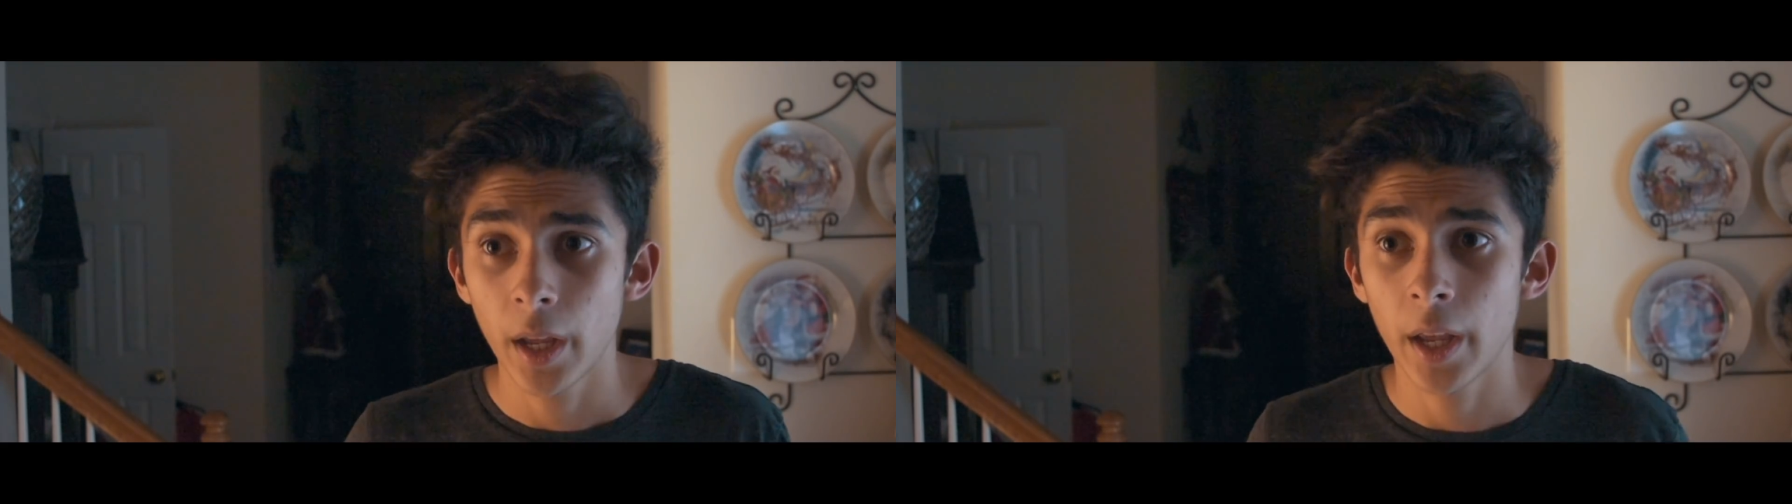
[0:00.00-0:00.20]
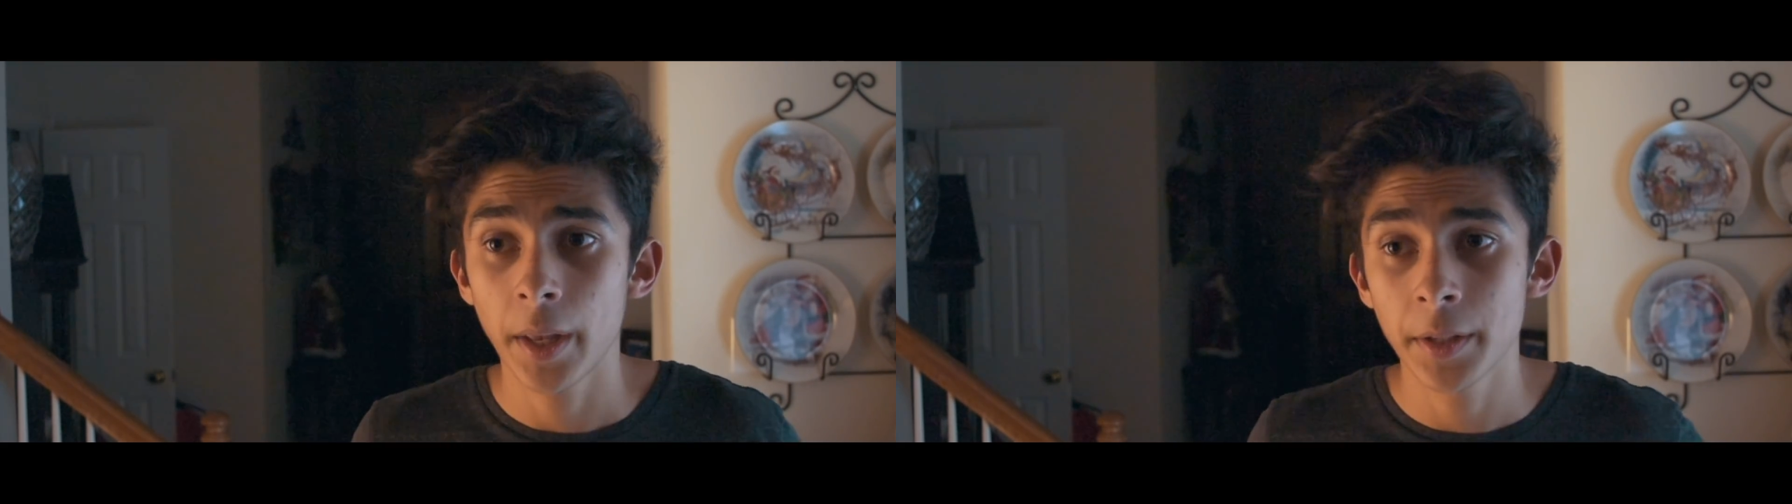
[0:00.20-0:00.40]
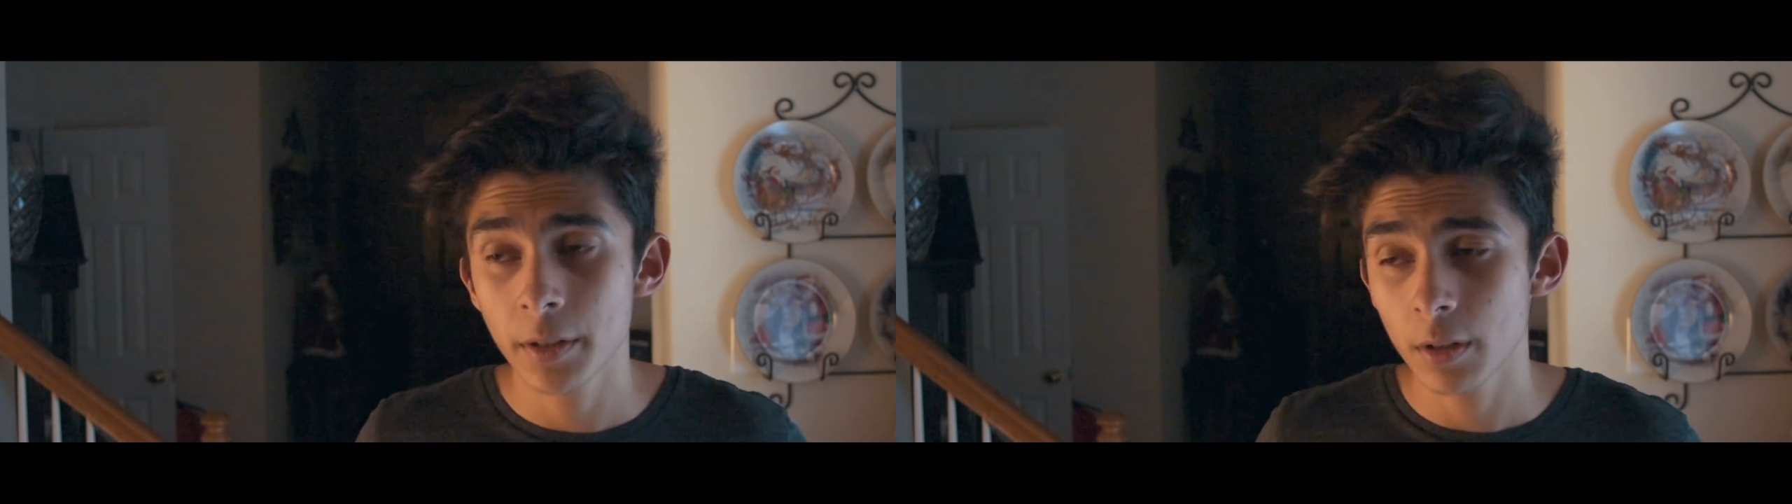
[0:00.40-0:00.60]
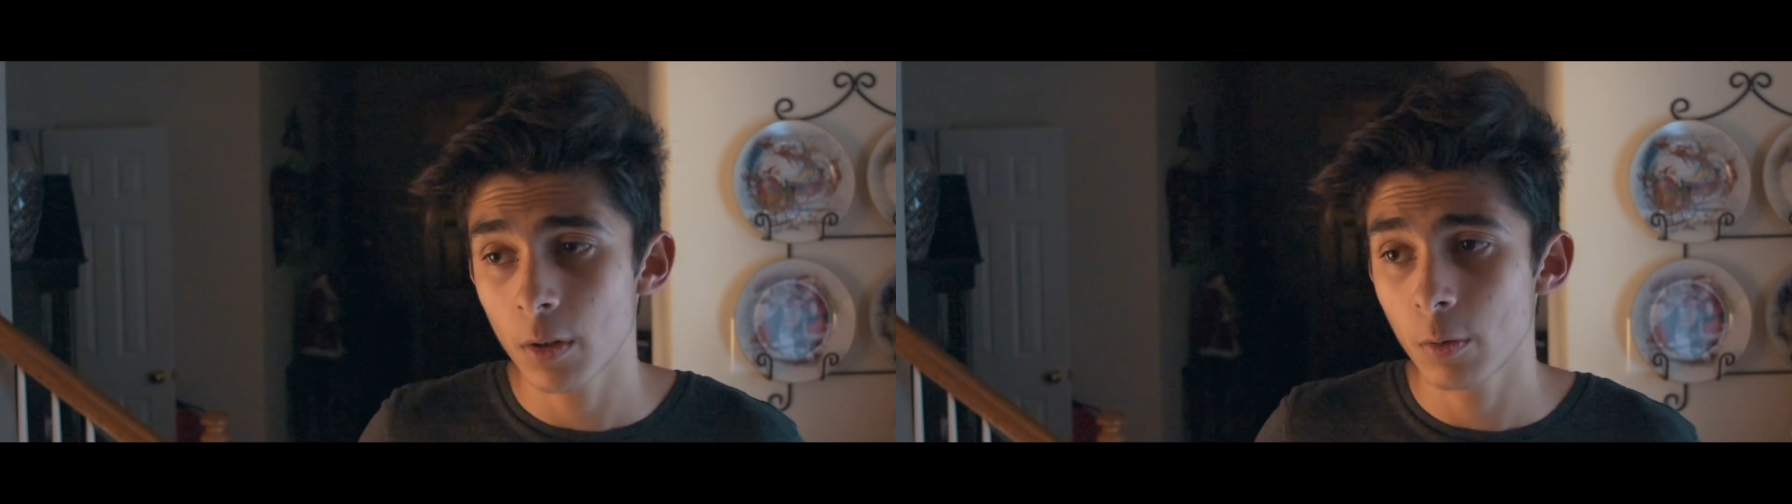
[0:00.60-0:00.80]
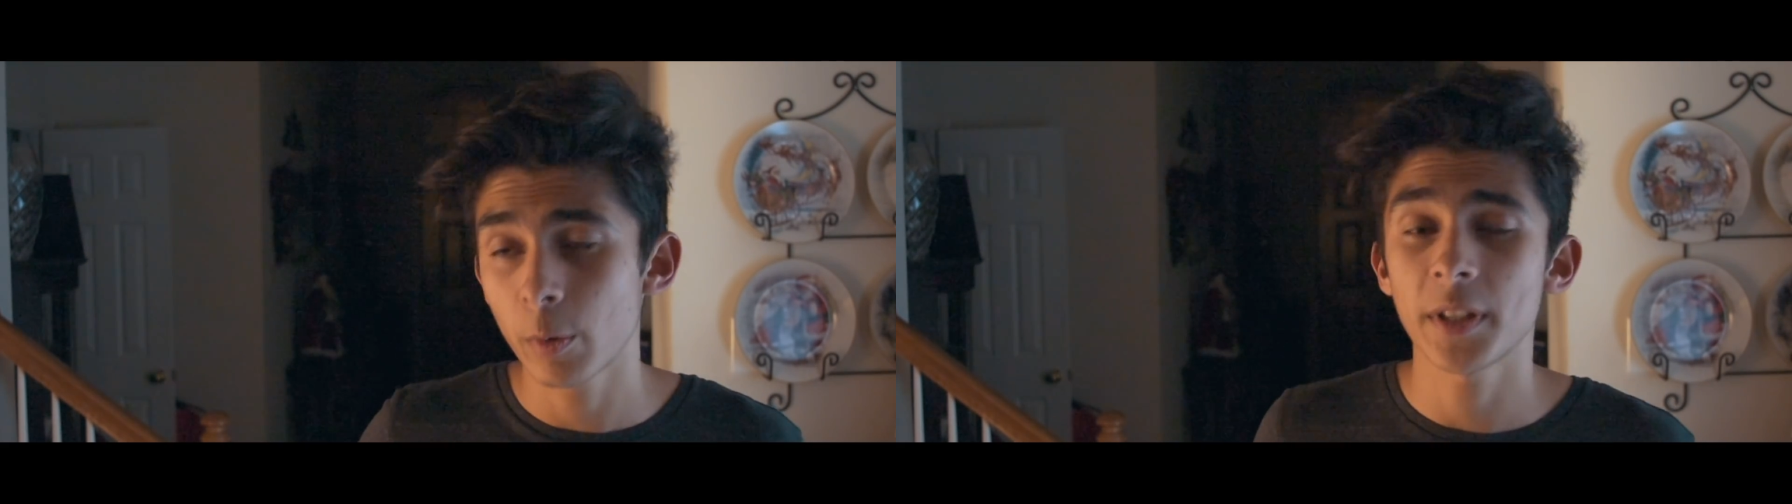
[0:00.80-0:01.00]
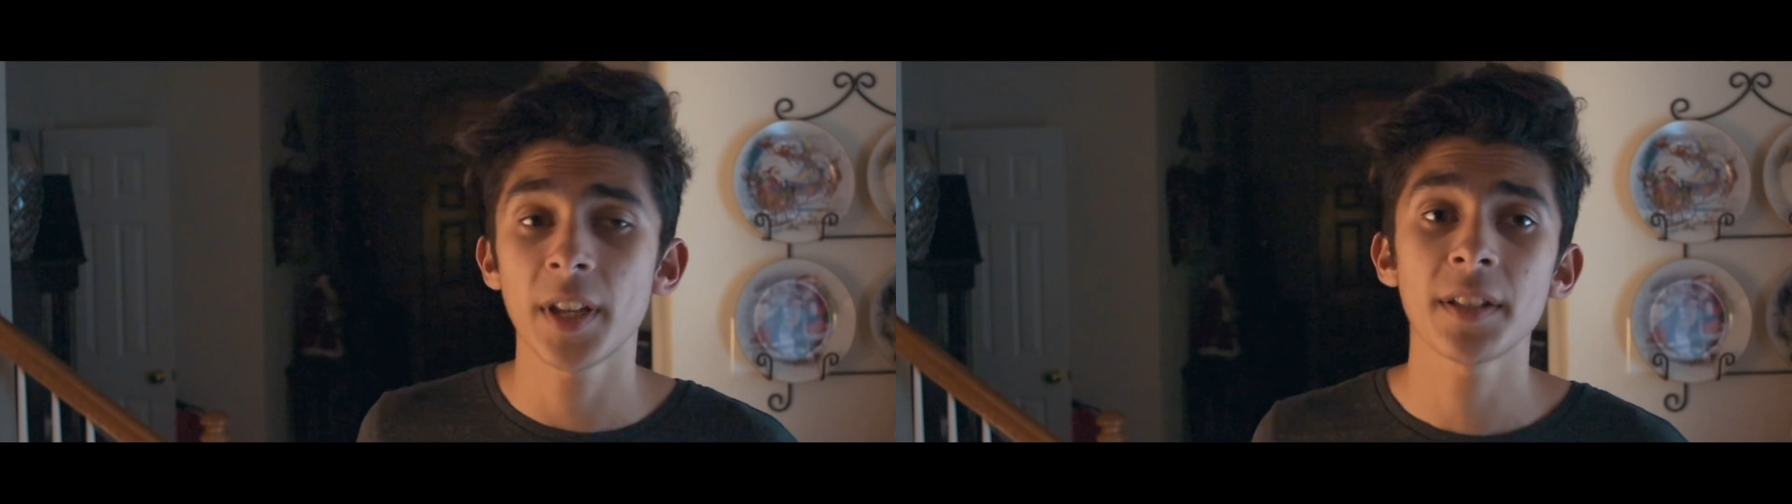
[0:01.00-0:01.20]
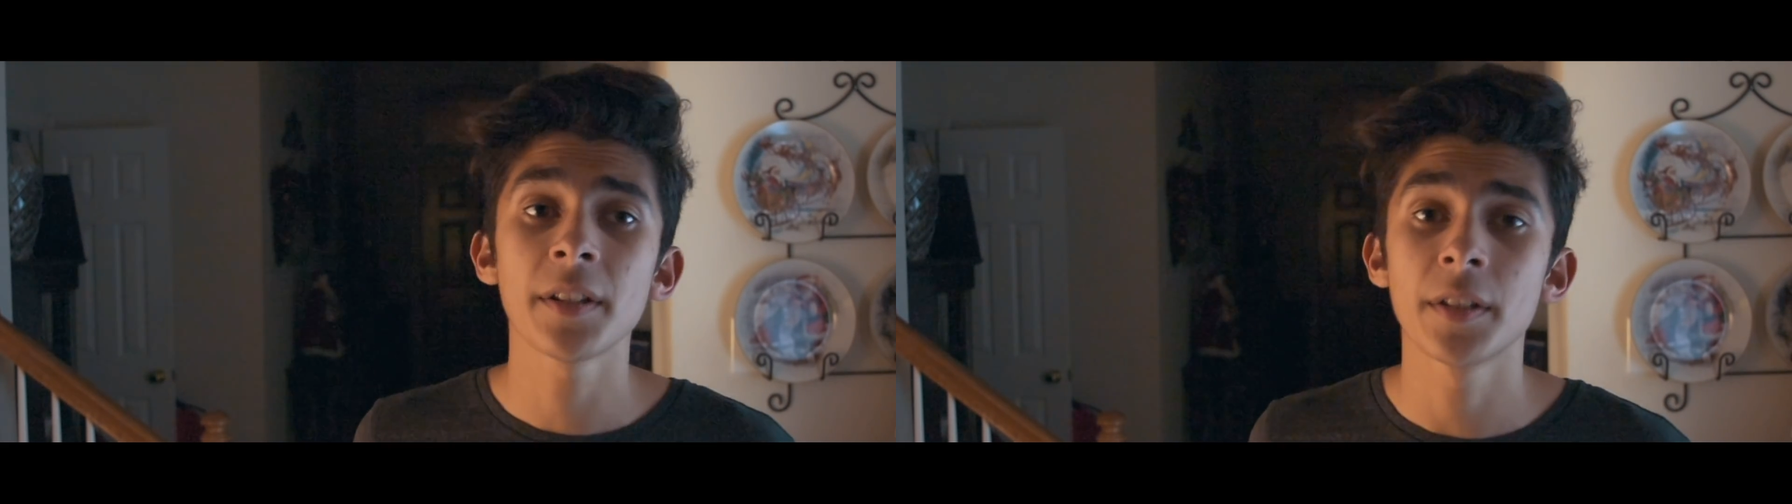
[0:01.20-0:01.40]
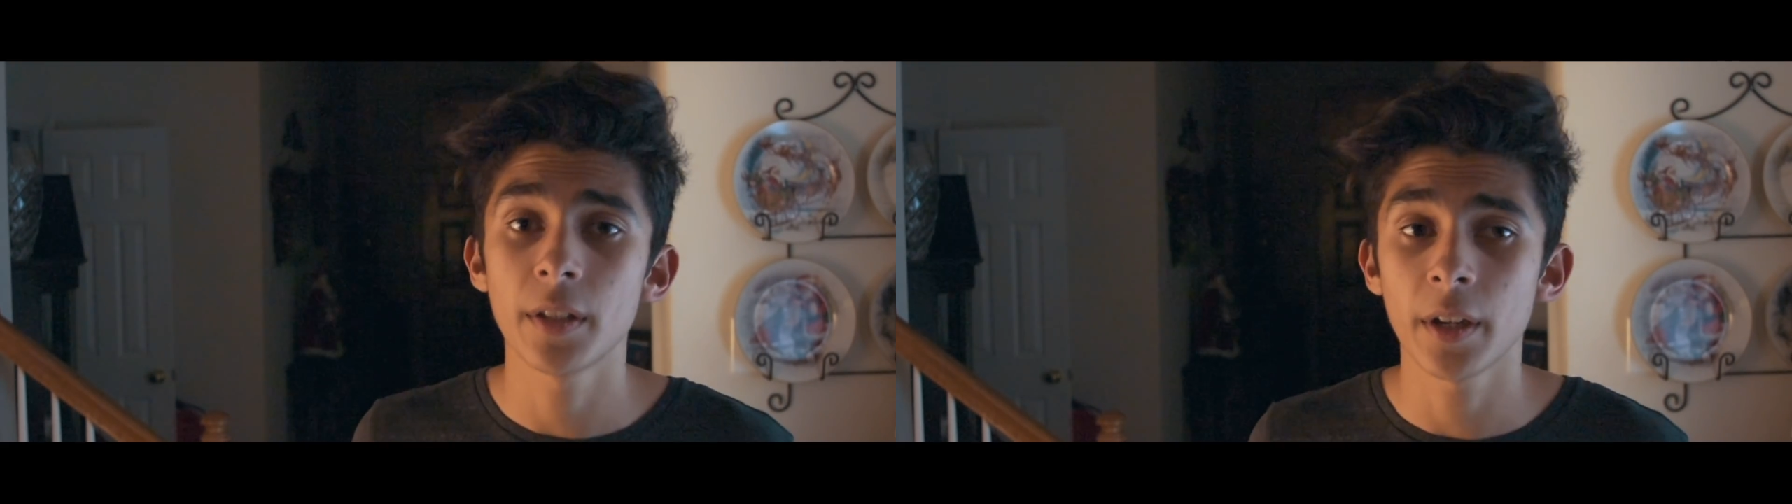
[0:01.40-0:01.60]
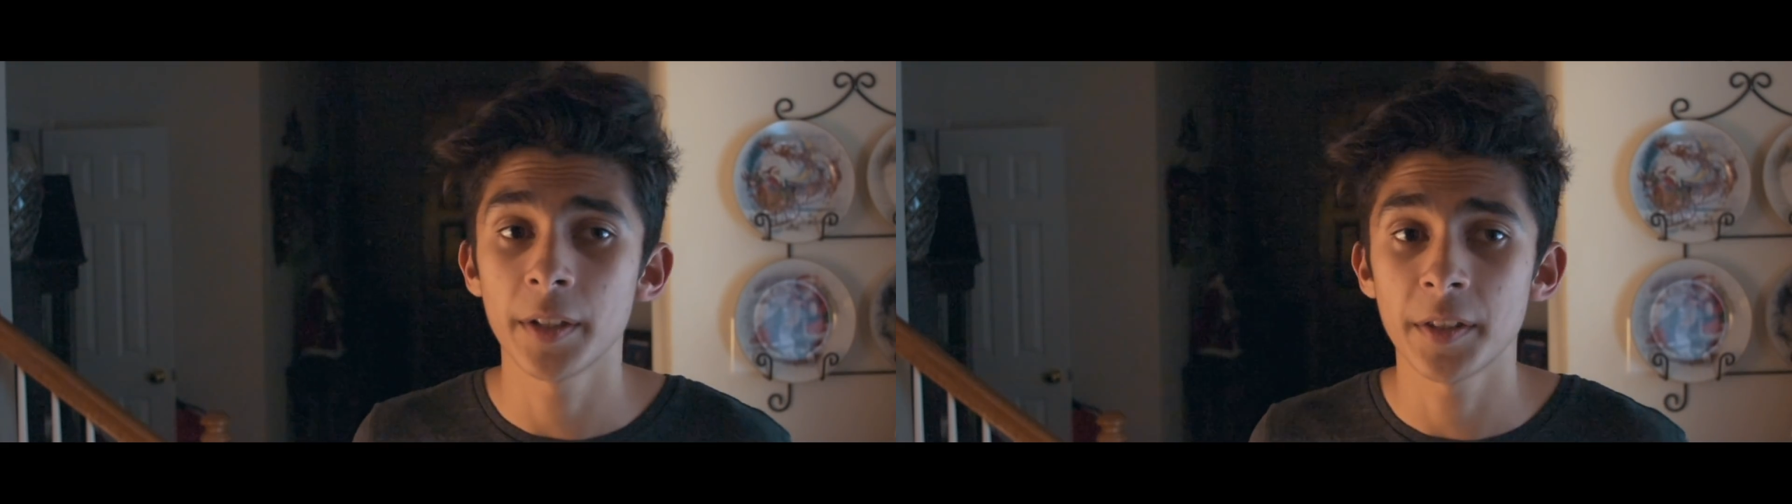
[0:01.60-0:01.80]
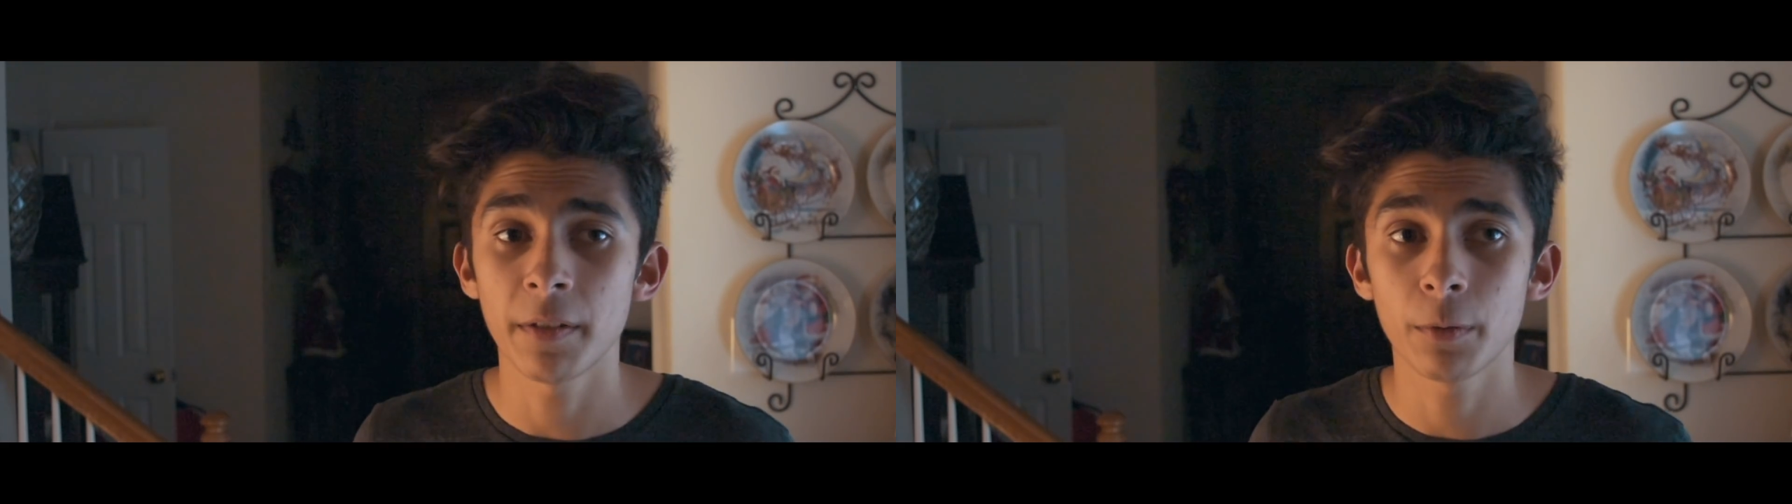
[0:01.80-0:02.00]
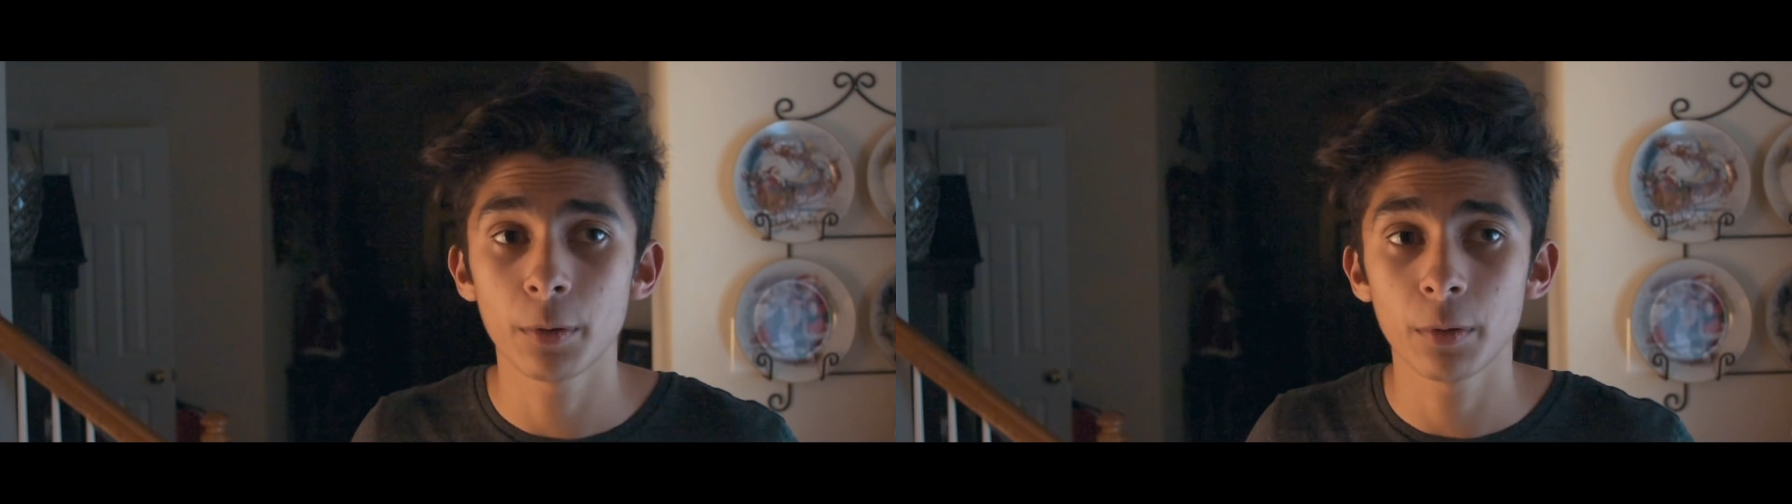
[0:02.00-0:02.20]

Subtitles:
And so what Tesla's done is they've